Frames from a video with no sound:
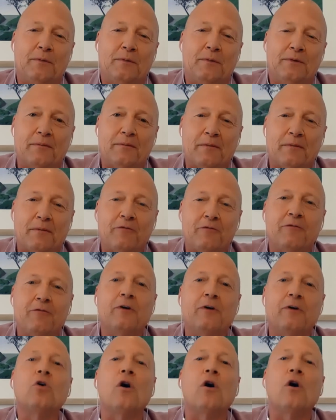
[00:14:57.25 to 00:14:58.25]
someone feel
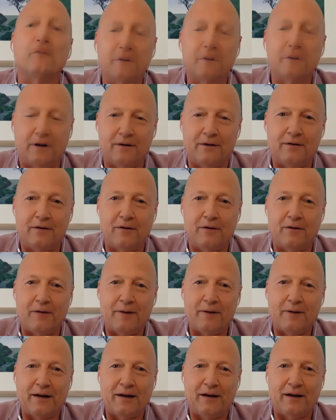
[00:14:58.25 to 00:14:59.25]
confidence around
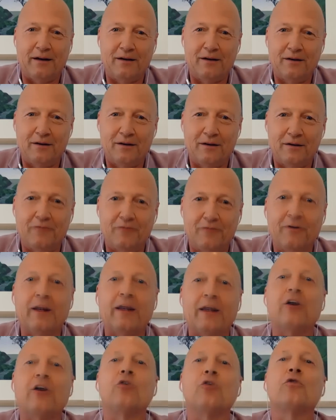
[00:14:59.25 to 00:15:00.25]
money, to feel
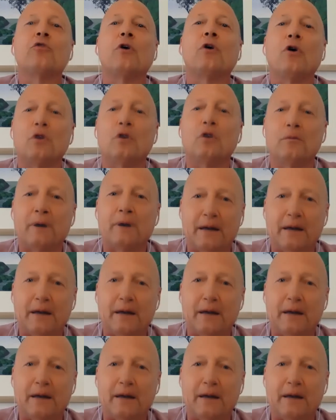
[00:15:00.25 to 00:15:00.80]
in control of money,